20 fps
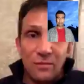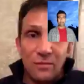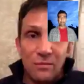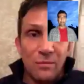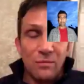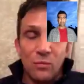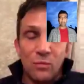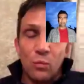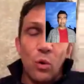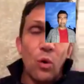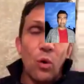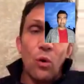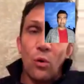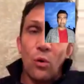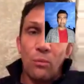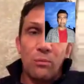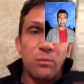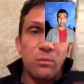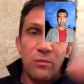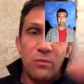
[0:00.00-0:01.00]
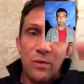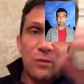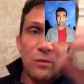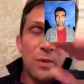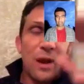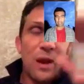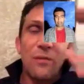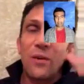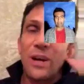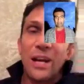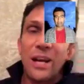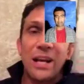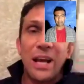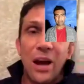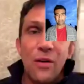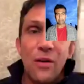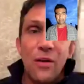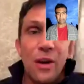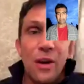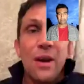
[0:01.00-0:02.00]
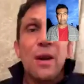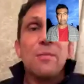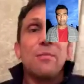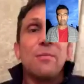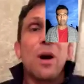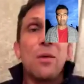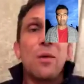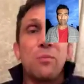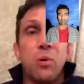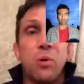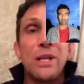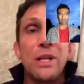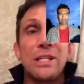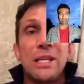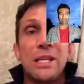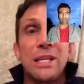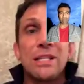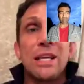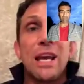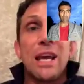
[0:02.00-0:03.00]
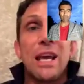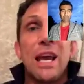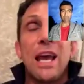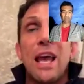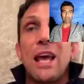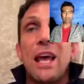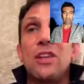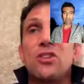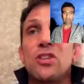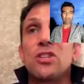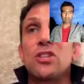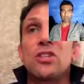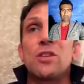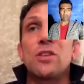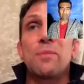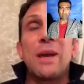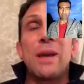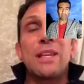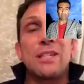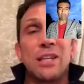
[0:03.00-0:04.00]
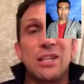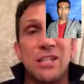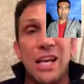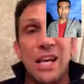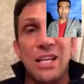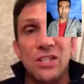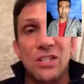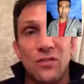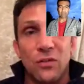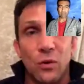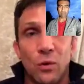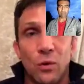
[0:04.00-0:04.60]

war, but I'm not going to go there. My point is, just to be successful,